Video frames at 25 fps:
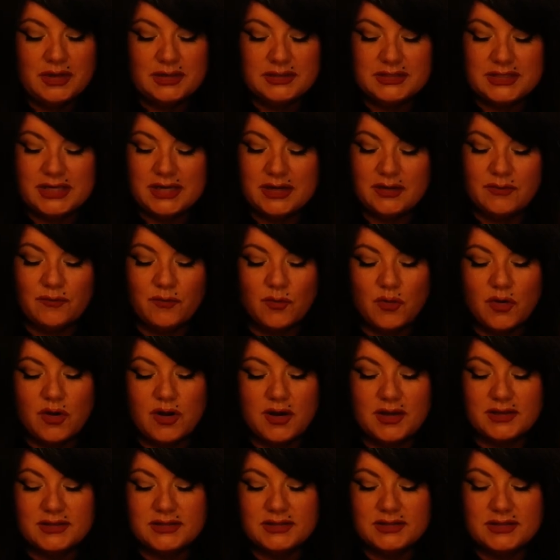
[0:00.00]
10 of
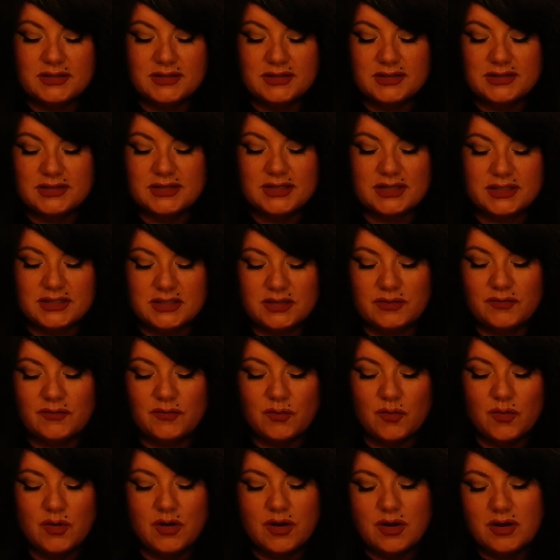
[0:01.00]
Wands to the 6 of
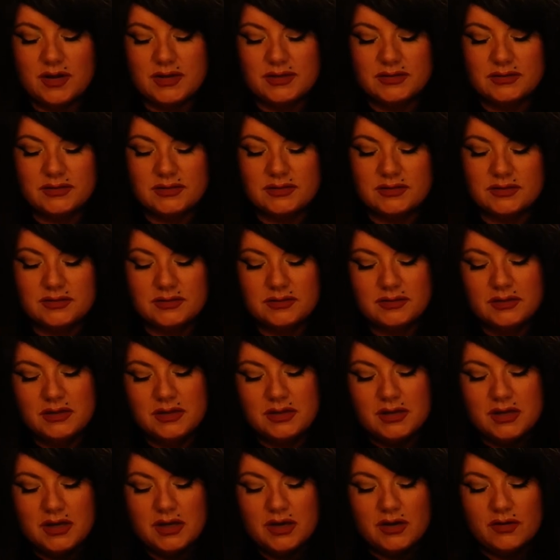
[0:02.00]
Wands,
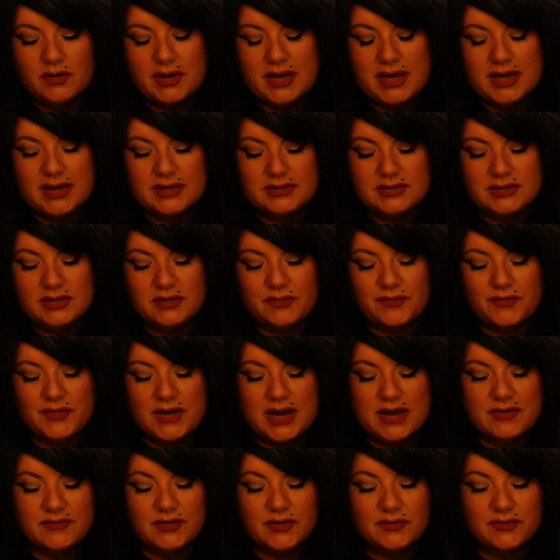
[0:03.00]
okay, to the
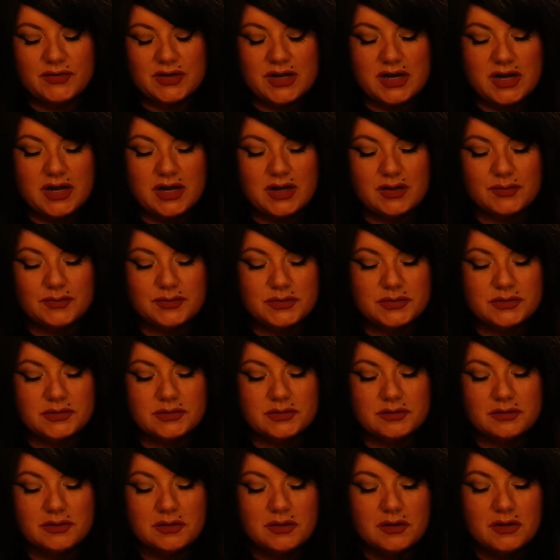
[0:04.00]
5 of Cups.